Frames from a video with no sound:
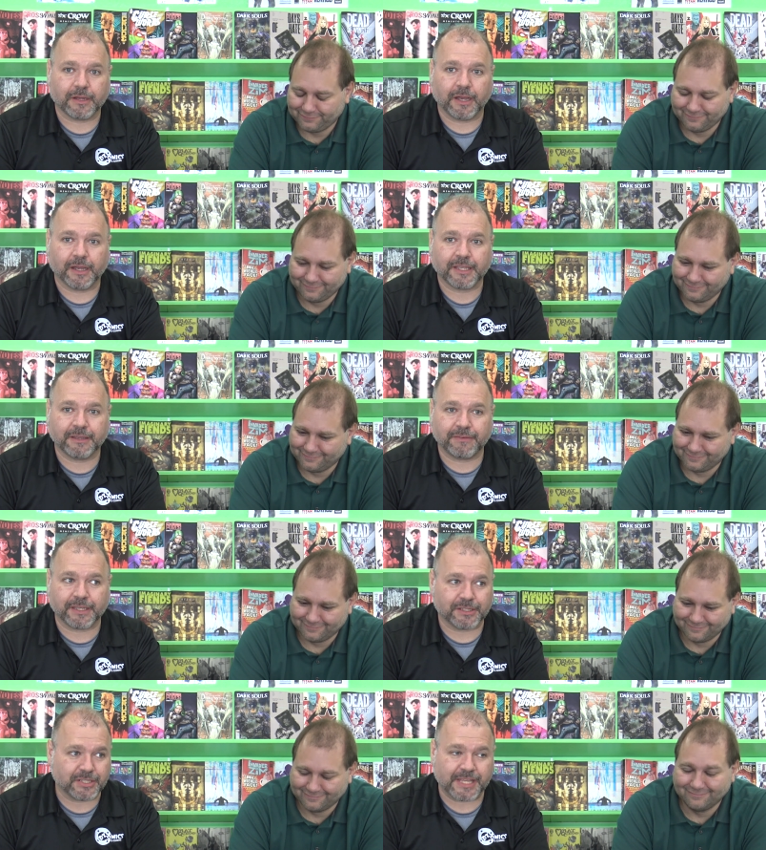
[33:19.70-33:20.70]
Speaker 1: uh,
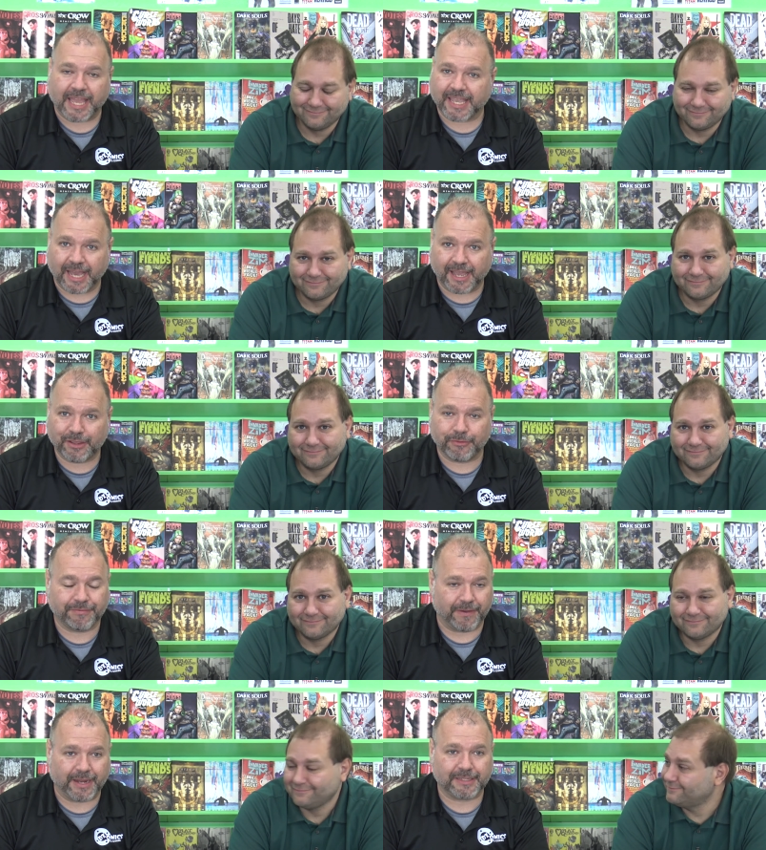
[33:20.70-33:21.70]
giving it to that guy who
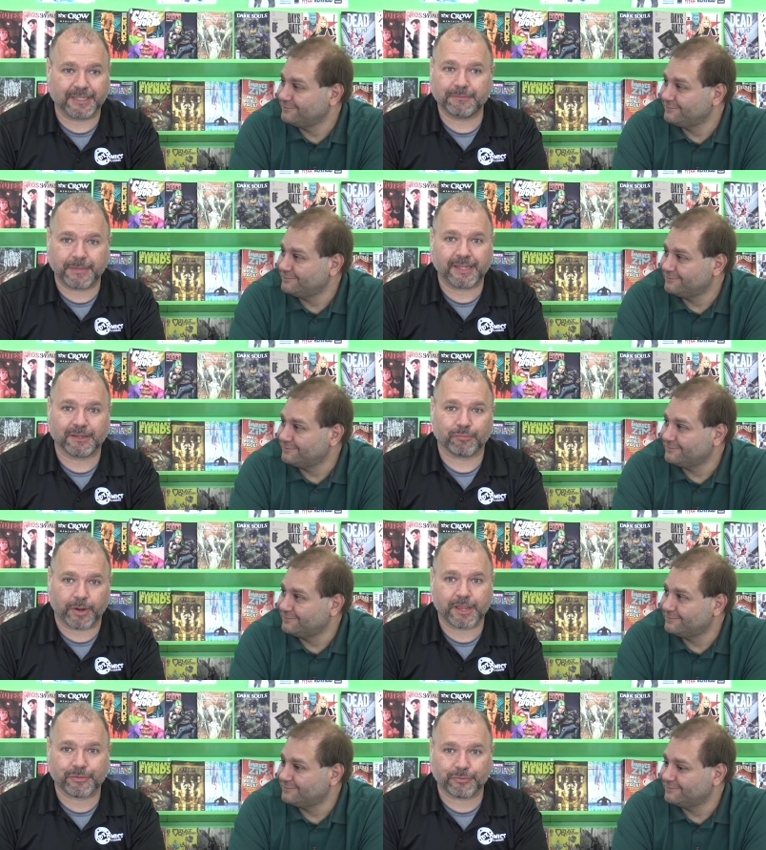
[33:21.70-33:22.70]
finally made the
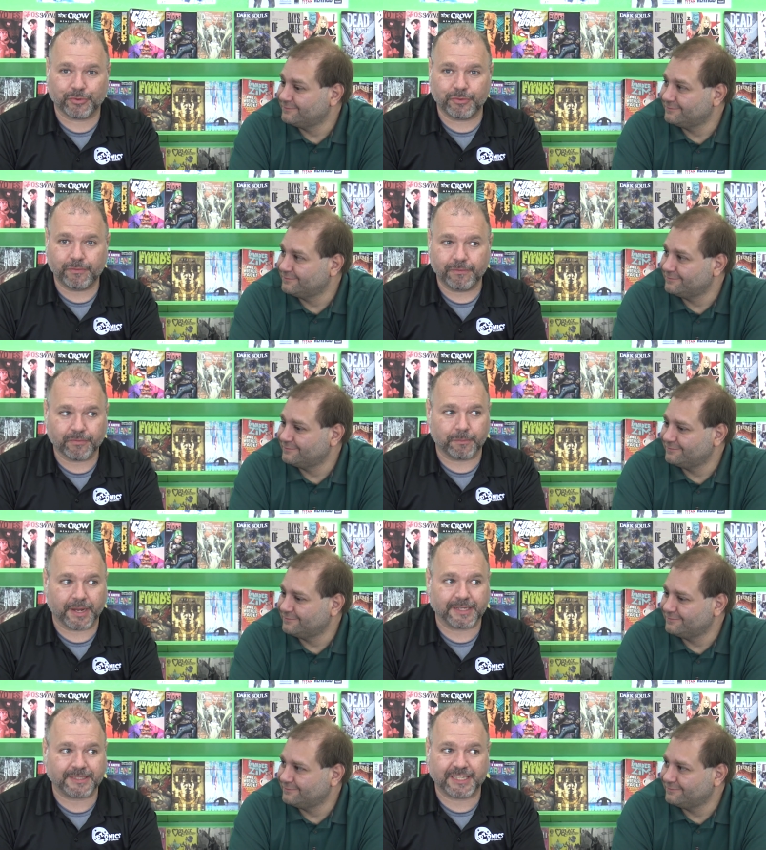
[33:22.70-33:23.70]
breakthrough from
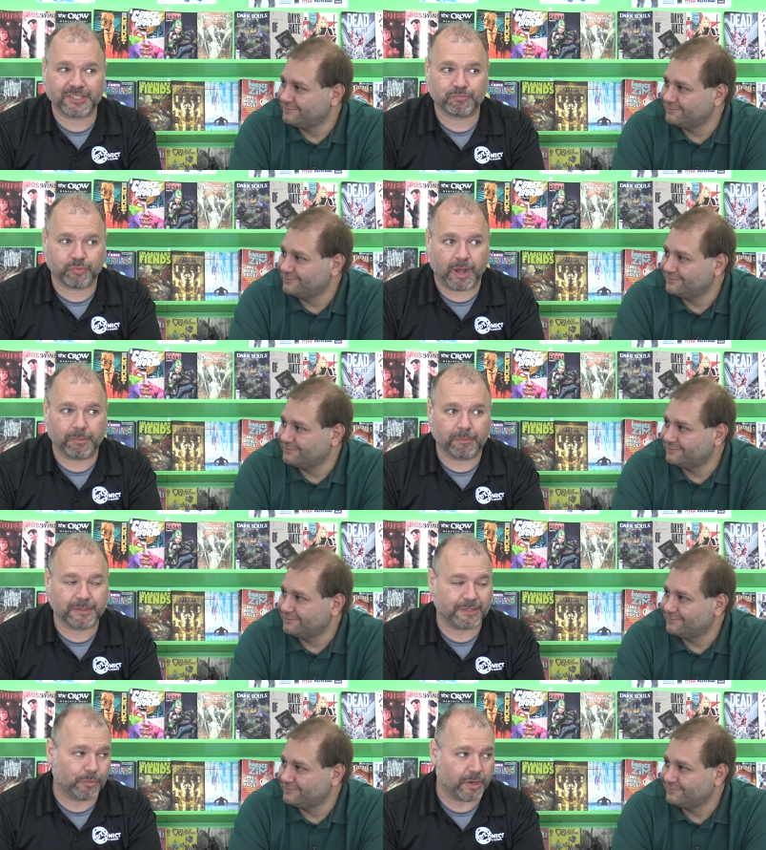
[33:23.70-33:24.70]
19. He's
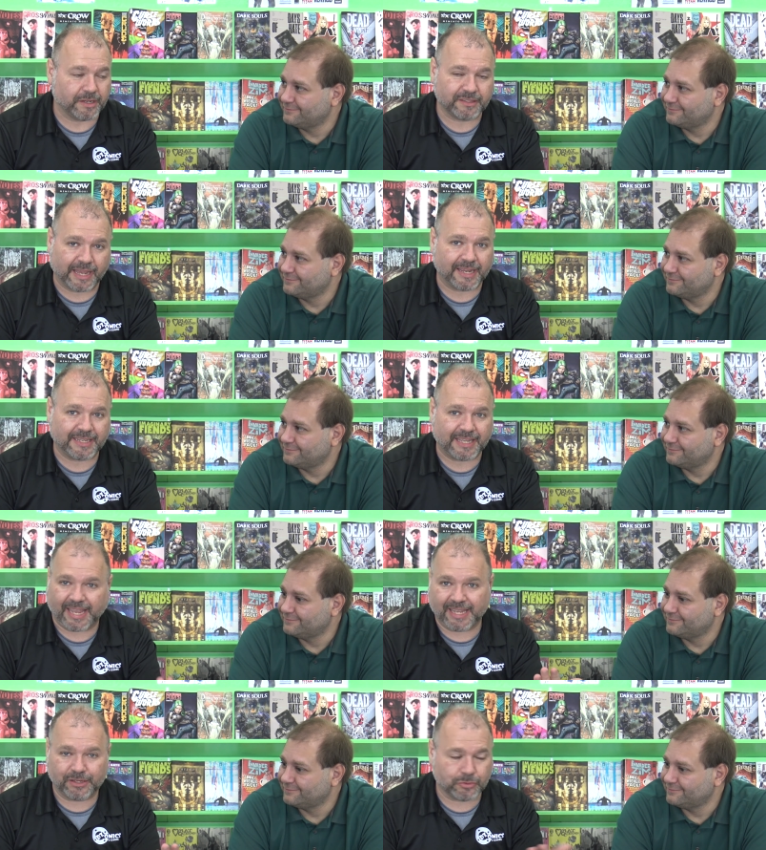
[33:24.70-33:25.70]
probably, what,
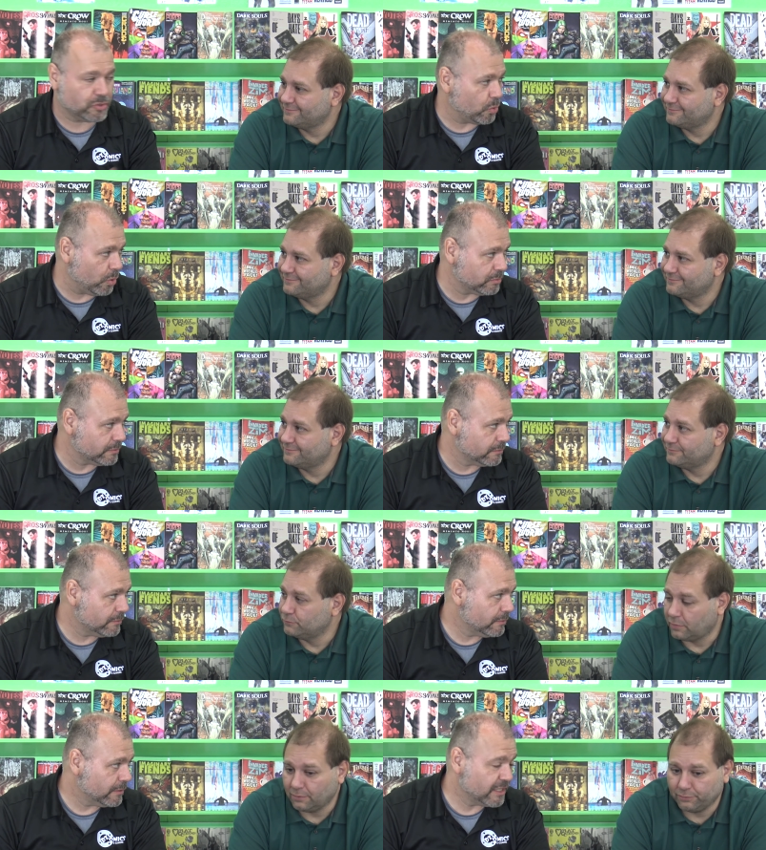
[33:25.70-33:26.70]
98 years old?
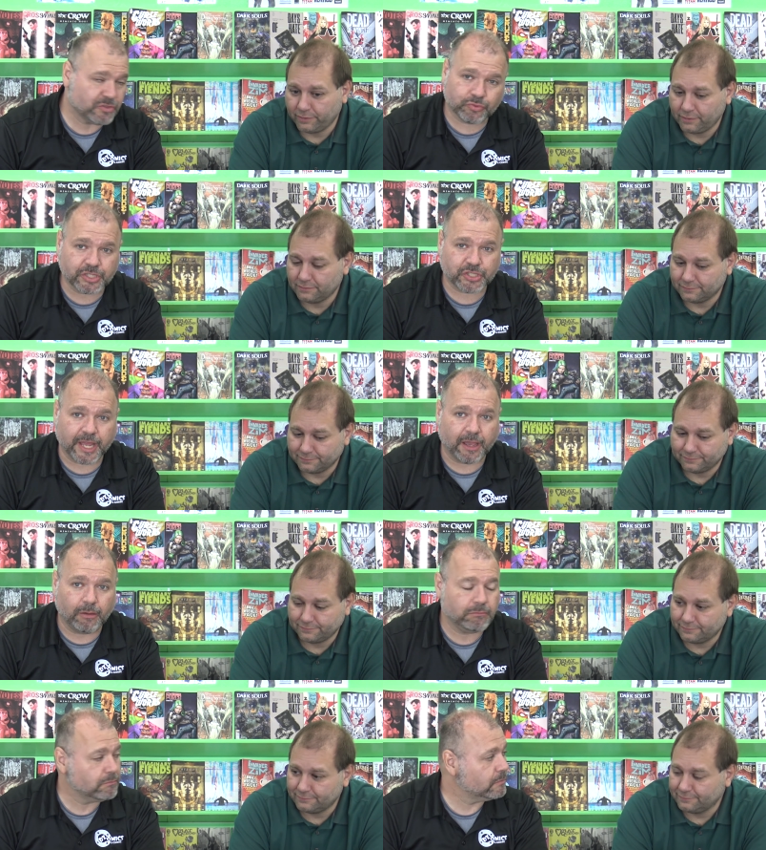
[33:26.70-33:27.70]
Probably. He's rich
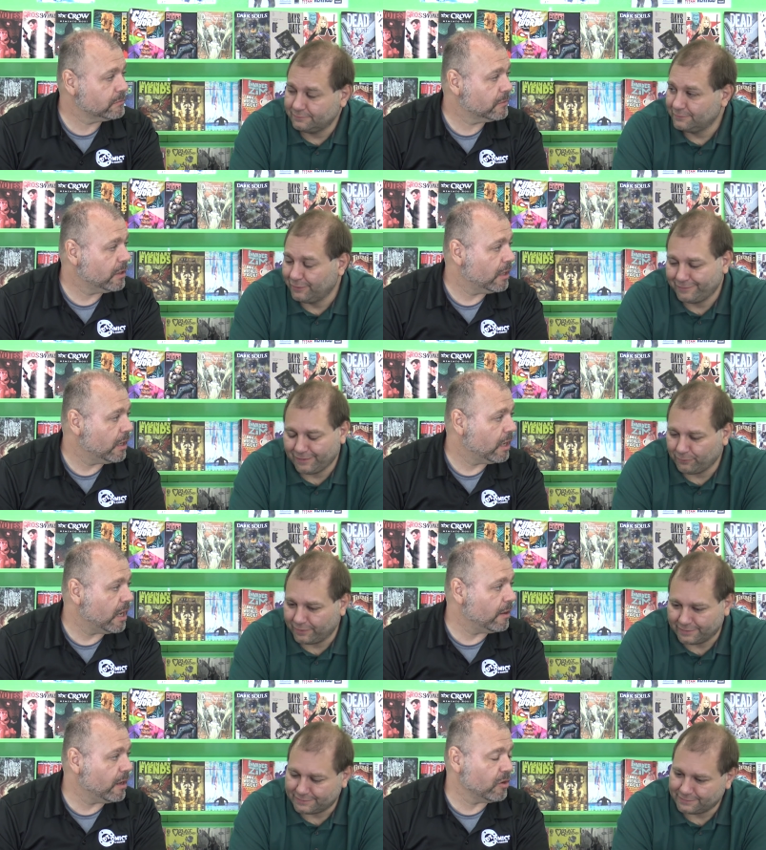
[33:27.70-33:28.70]
now. No, he's not
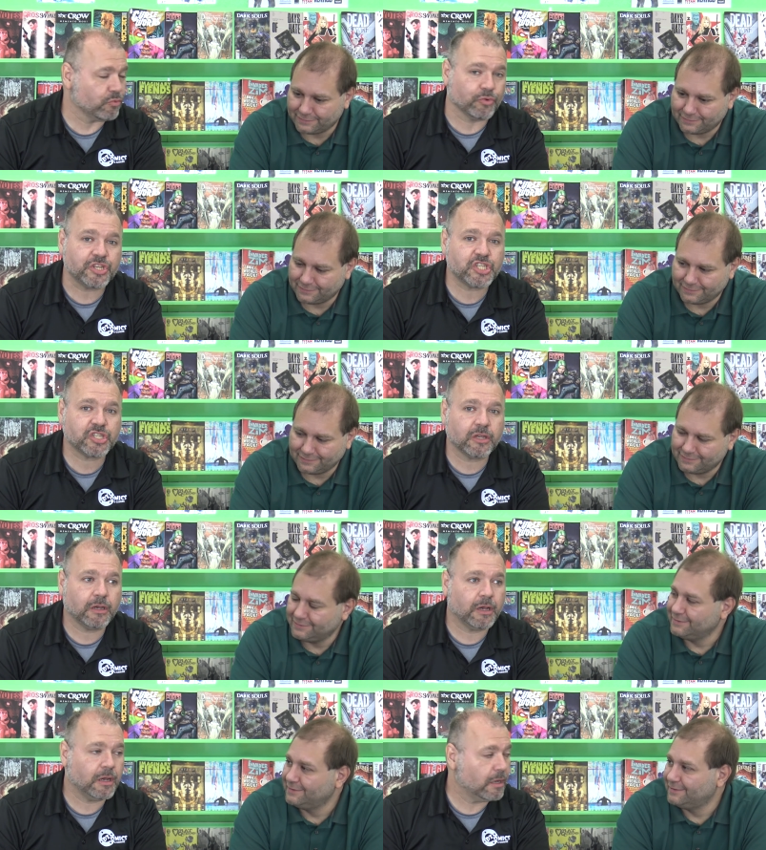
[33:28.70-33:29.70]
rich. Rich.
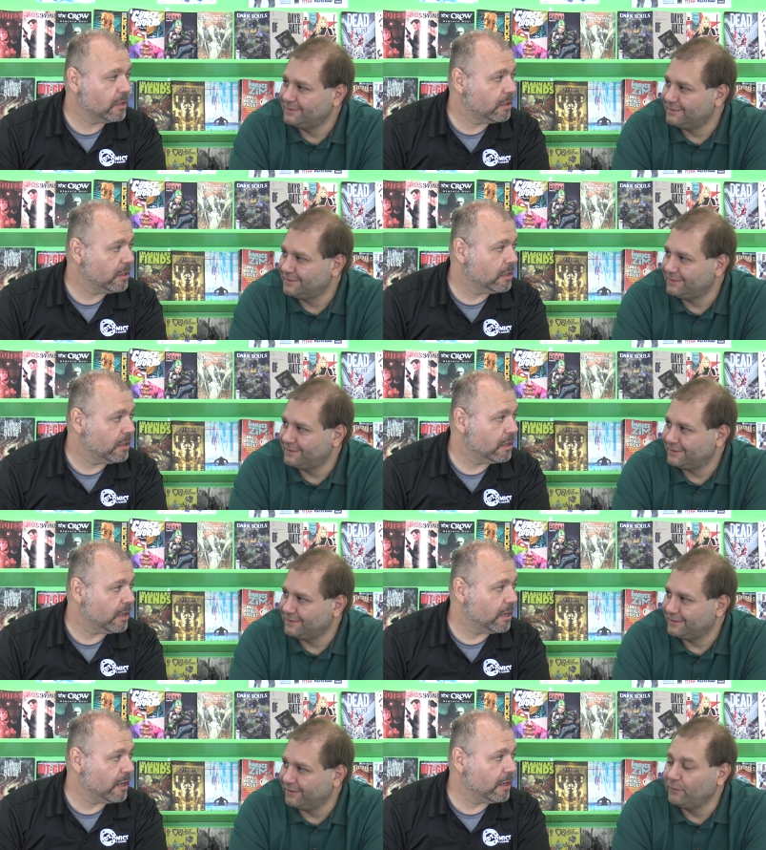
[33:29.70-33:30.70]

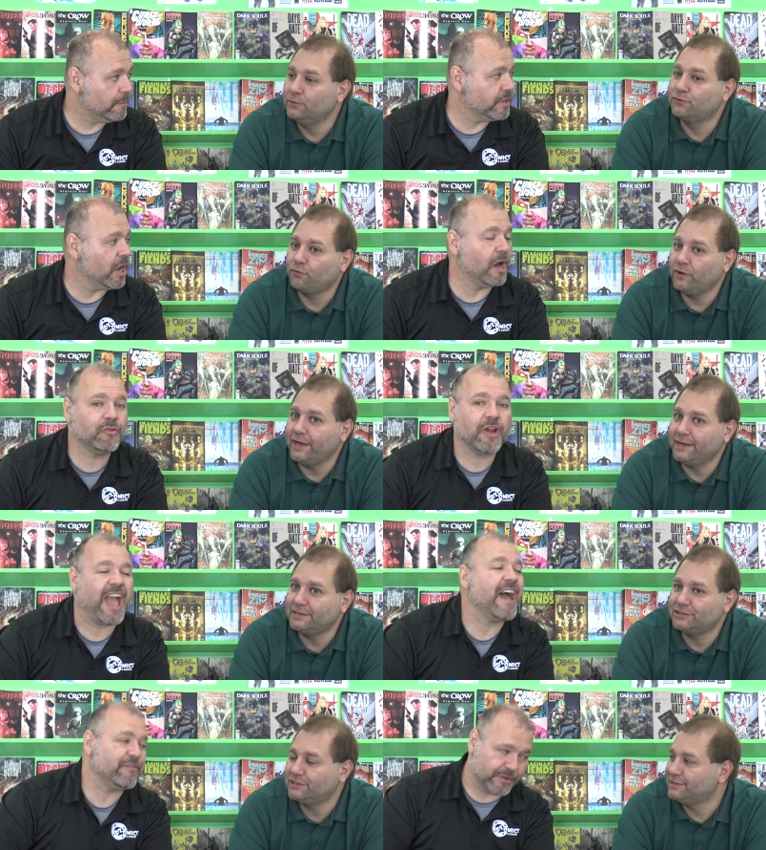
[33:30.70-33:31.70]
If he was Beyond rich.
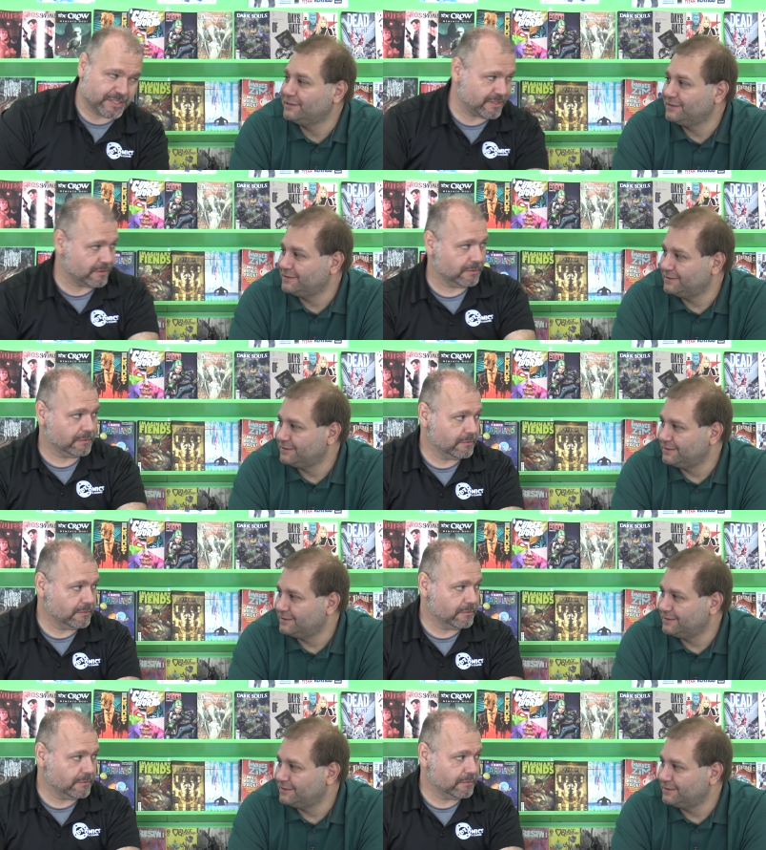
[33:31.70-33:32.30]
Avarice.